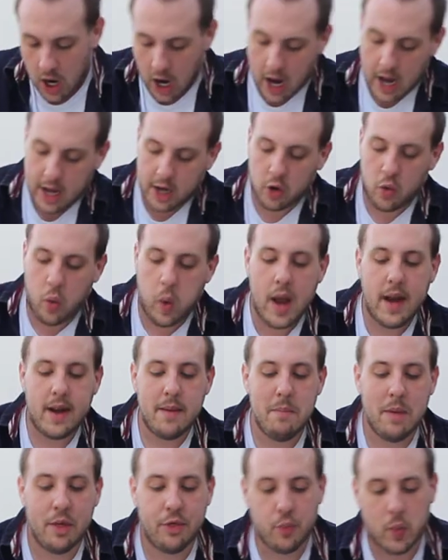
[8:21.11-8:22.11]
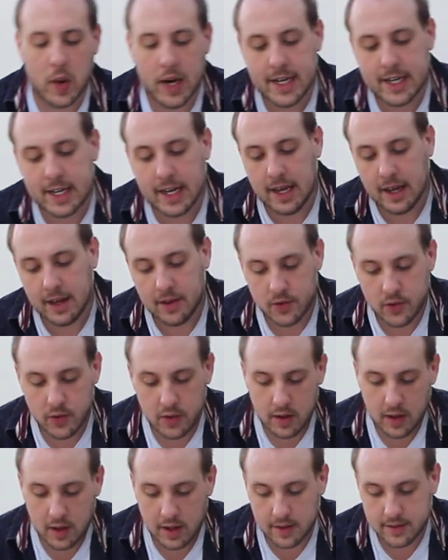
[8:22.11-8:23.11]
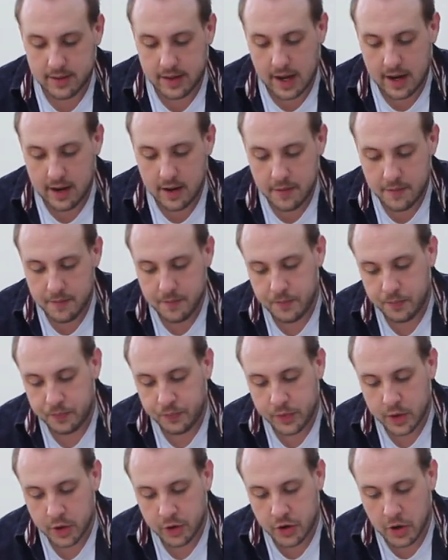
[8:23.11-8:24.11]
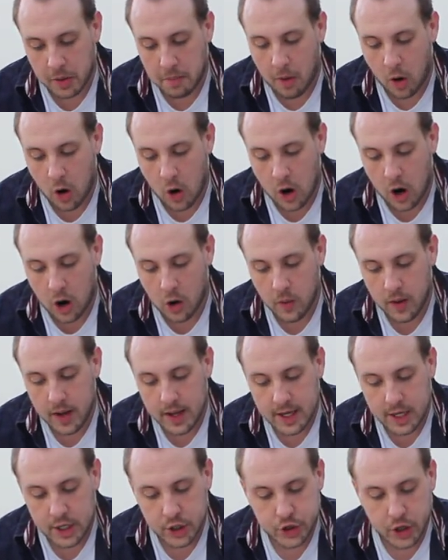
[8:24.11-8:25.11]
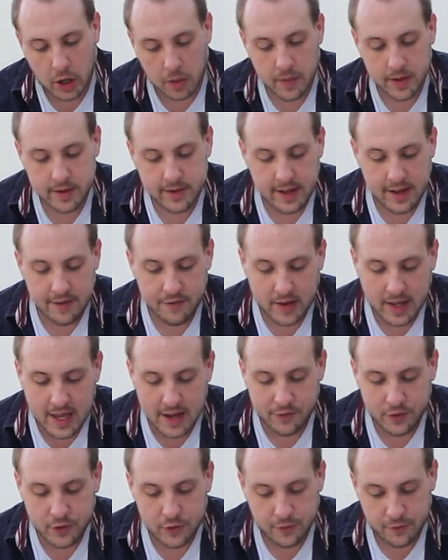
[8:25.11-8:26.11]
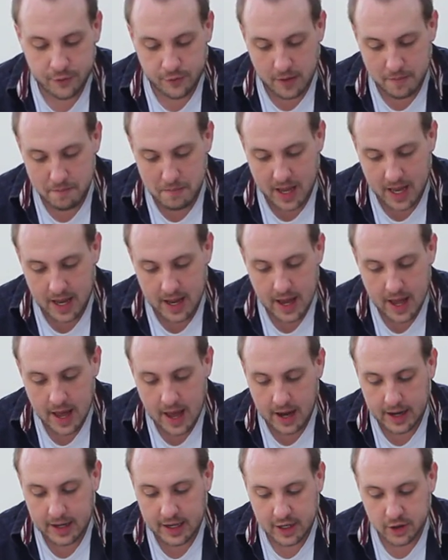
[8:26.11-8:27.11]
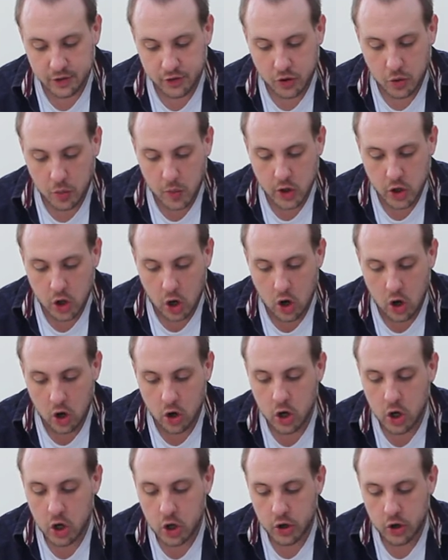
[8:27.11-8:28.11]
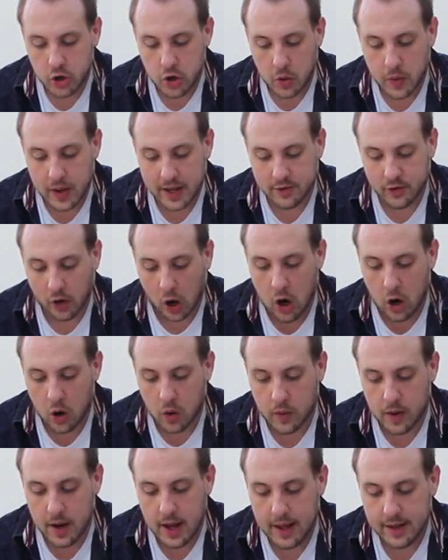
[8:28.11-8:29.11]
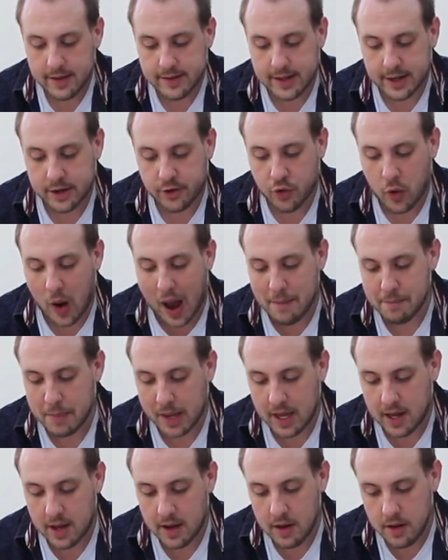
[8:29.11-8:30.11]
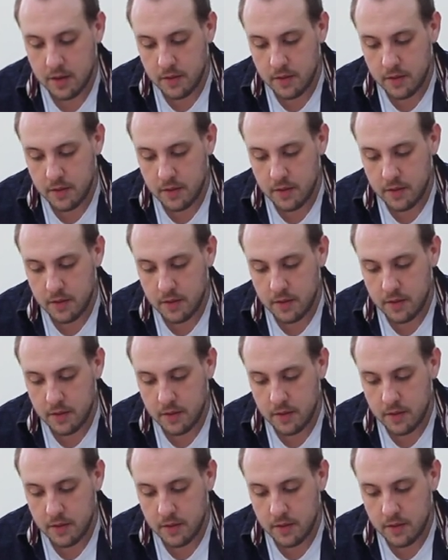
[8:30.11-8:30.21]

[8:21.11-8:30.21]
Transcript: I quit Mithridates, he said. Tomorrow he shall receive gifts from me, and he is to return to his own satrapy.